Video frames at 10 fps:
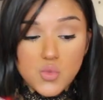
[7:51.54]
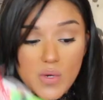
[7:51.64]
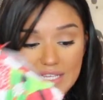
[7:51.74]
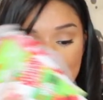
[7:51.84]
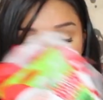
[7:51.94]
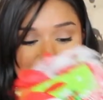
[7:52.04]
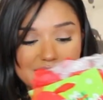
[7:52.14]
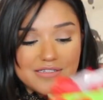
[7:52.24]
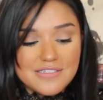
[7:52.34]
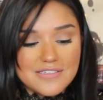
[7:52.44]
20
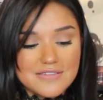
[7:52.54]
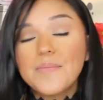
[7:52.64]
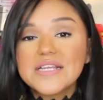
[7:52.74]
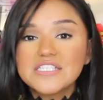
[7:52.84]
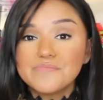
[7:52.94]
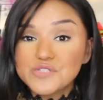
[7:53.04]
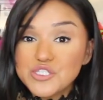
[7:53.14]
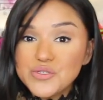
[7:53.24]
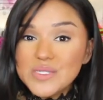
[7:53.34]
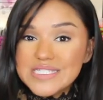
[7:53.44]
cents. I picked up
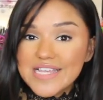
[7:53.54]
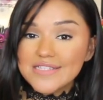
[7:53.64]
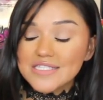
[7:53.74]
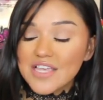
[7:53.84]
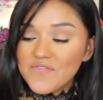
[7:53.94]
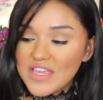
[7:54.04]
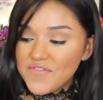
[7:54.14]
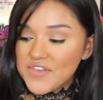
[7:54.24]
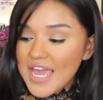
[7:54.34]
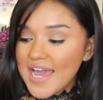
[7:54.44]
two sets of
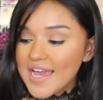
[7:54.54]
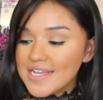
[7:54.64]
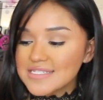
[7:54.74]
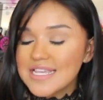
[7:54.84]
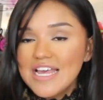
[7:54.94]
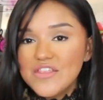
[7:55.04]
gift tags.